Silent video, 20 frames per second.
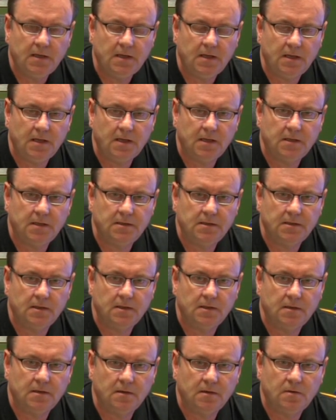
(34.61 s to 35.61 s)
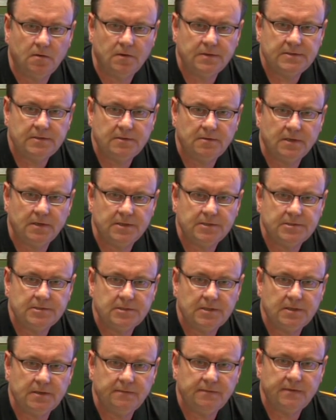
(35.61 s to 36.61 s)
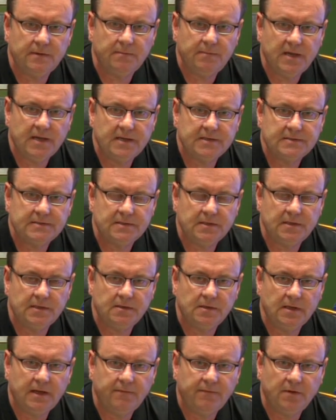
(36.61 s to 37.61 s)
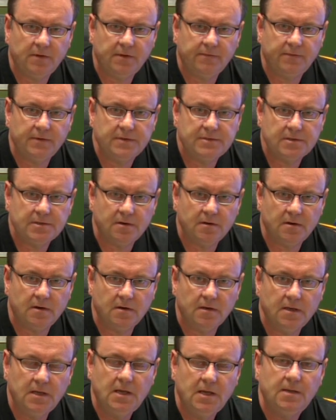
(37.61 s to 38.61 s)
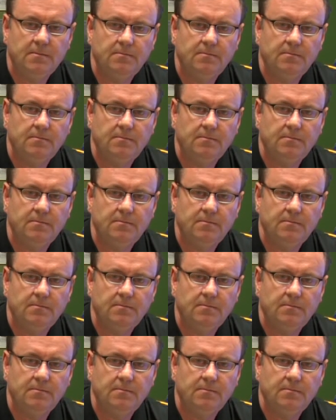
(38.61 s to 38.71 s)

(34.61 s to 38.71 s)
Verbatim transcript: and uh, of course you can achieve the best uh, level of return.